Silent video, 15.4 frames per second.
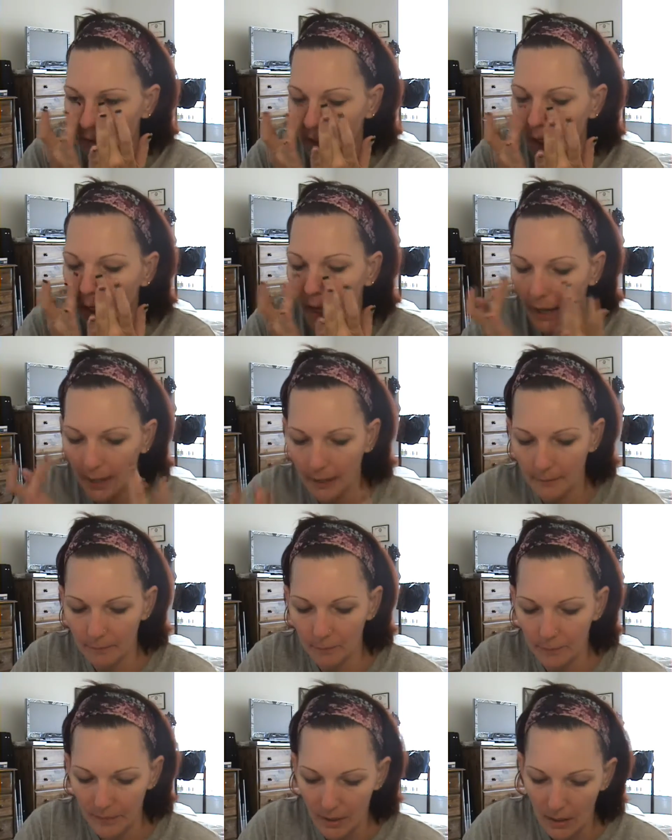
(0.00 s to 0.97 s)
Okay,
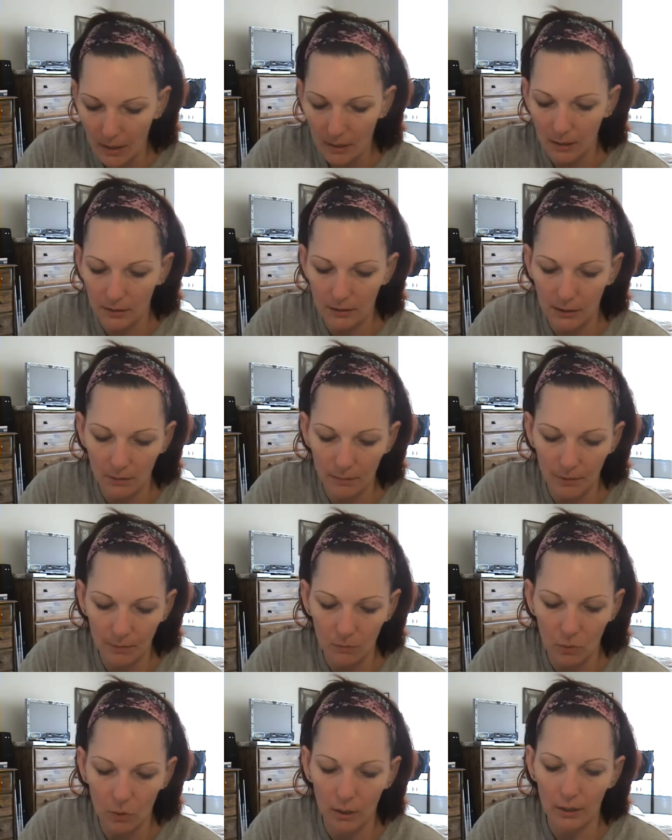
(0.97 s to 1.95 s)
a little
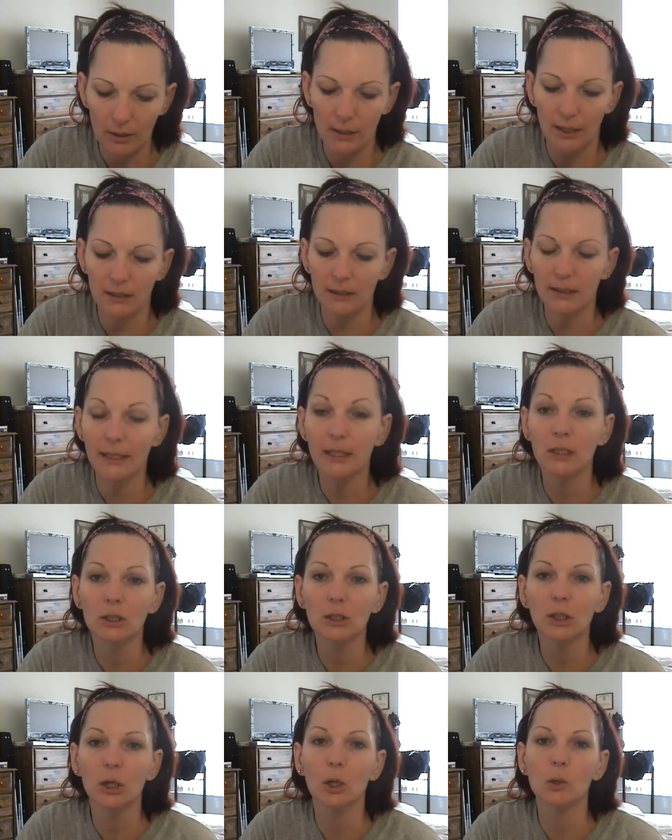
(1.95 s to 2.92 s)
bit more. A
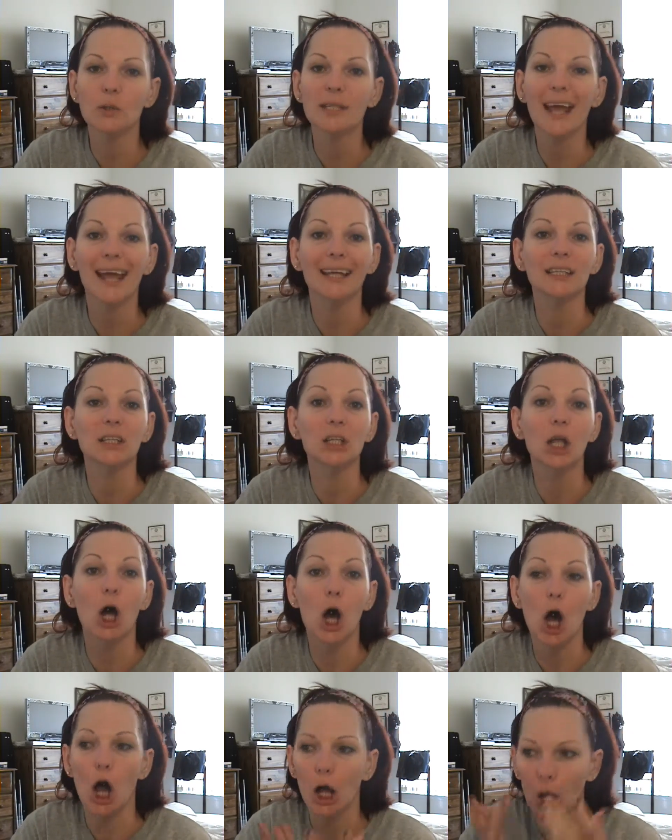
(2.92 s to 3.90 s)
little goes a
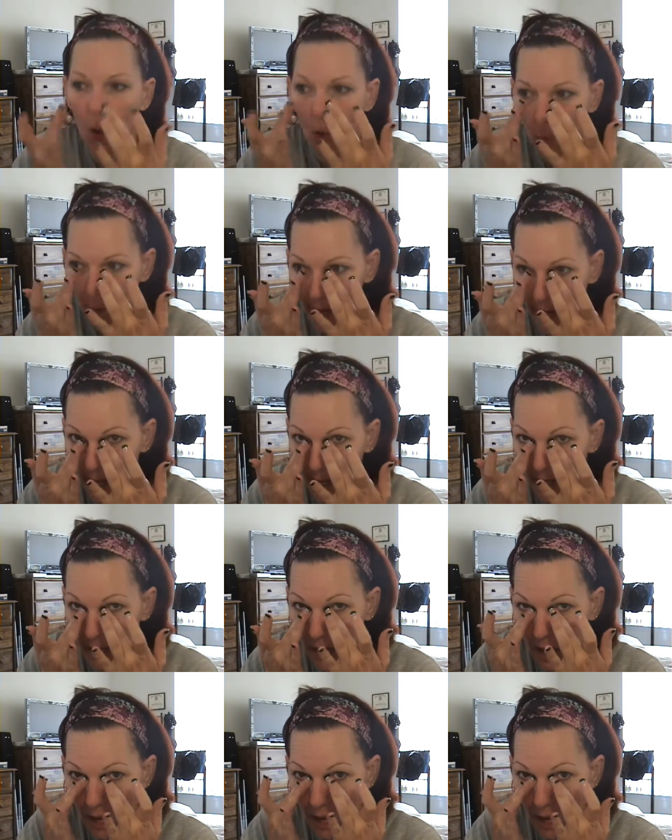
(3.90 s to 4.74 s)
long way.